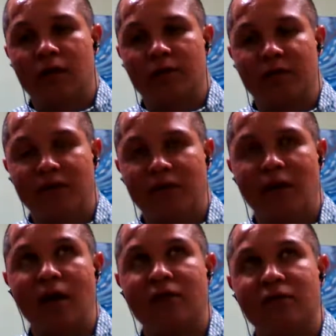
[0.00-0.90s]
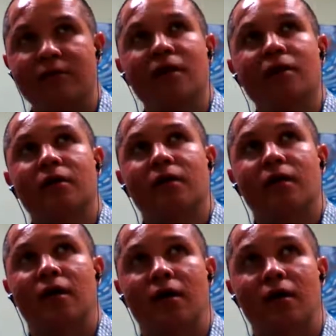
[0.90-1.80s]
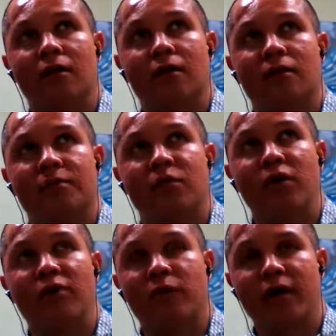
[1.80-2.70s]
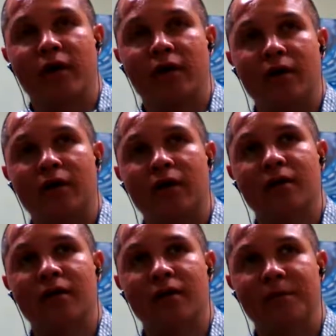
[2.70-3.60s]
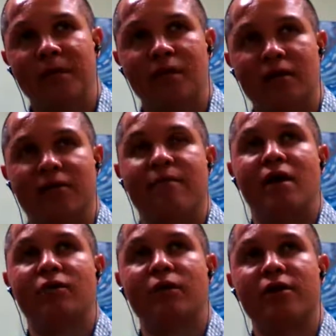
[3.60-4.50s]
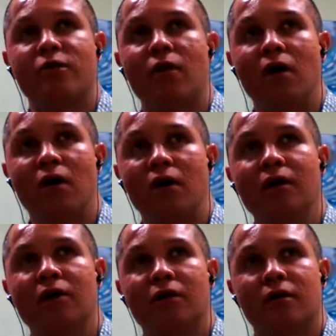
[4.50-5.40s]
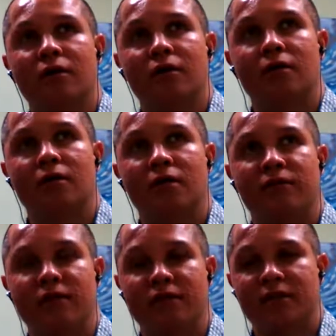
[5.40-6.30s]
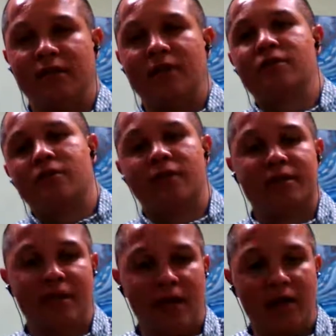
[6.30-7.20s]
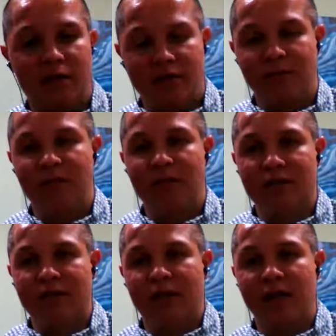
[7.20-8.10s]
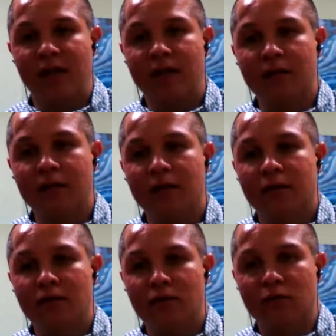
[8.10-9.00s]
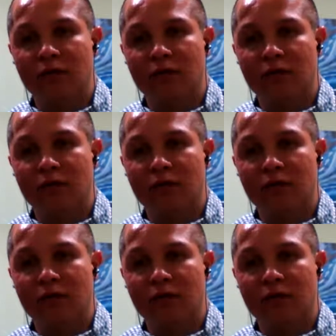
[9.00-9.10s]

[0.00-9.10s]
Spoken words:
I mean, there's a lot of them. The point where, I mean, it doesn't matter where you are. If there's a sensor, a scanner, something that's scanning you,